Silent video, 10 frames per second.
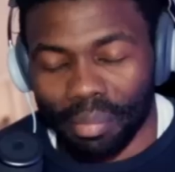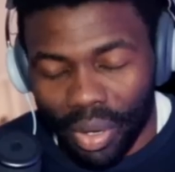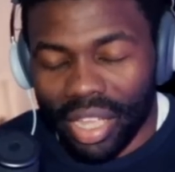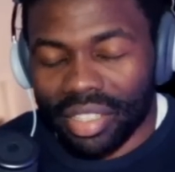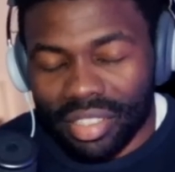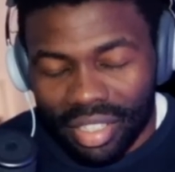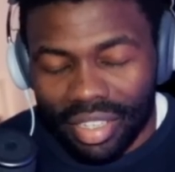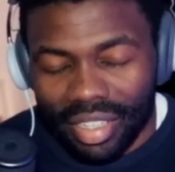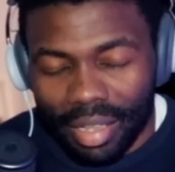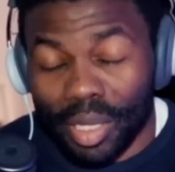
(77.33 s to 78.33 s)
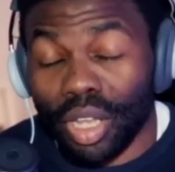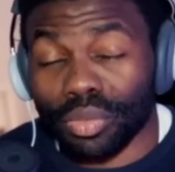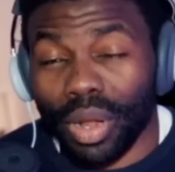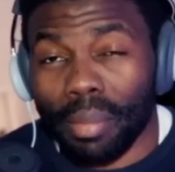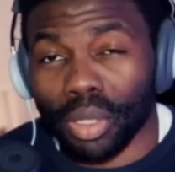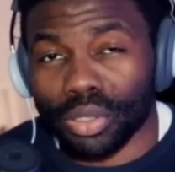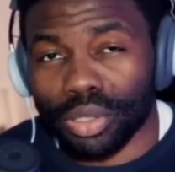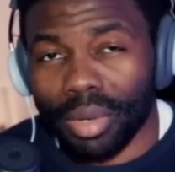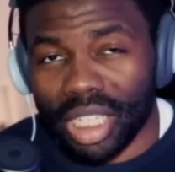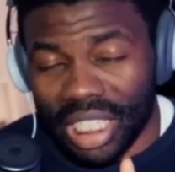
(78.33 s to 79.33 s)
But let me not ramble
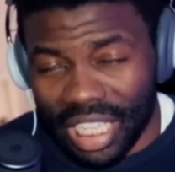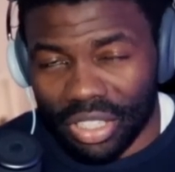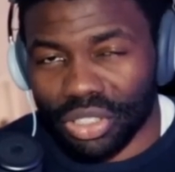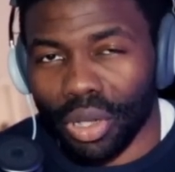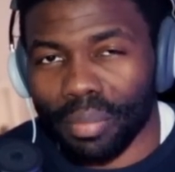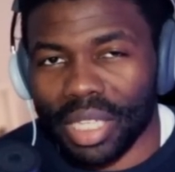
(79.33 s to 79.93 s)
too much, let's jump